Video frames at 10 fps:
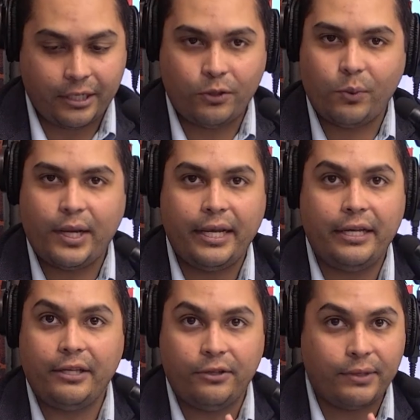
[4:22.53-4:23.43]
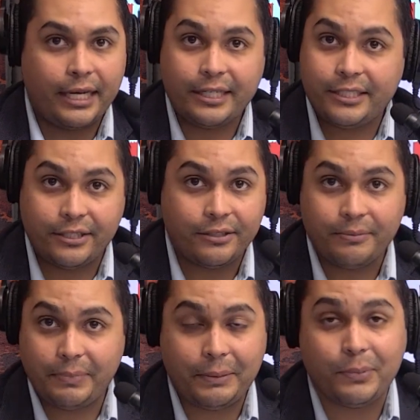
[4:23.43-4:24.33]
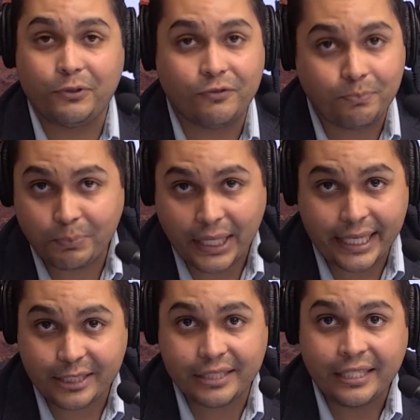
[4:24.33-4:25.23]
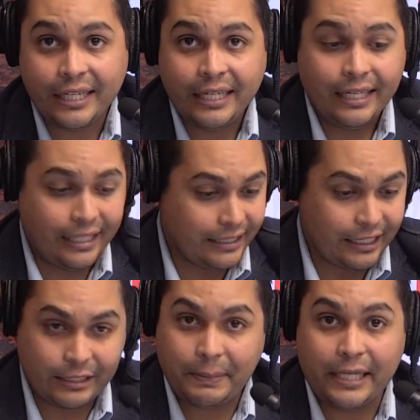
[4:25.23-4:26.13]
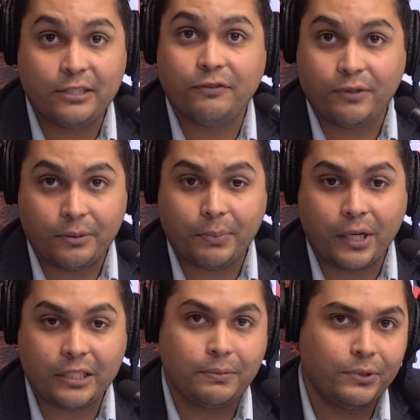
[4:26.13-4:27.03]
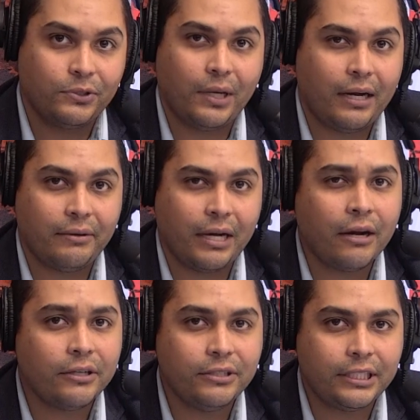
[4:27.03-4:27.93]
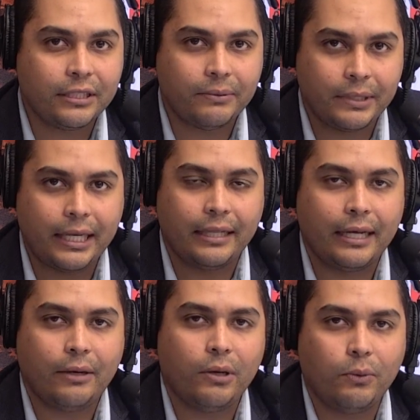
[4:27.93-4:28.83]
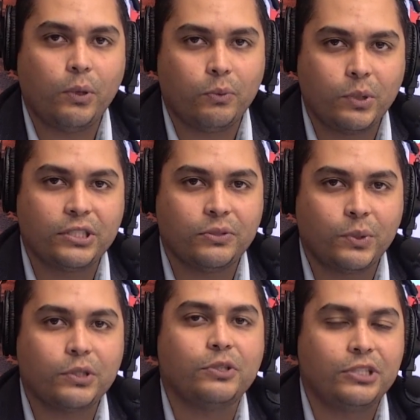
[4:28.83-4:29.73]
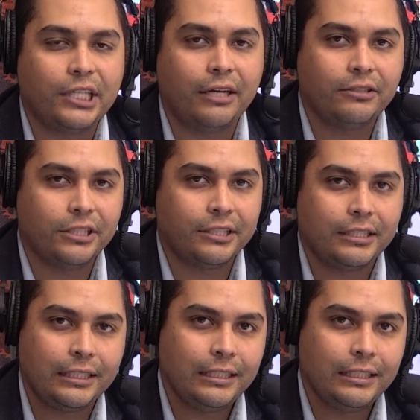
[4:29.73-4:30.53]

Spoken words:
the way you get it to people's plates is expensive or impossible. So how are you dealing with that? Like, what are the challenges?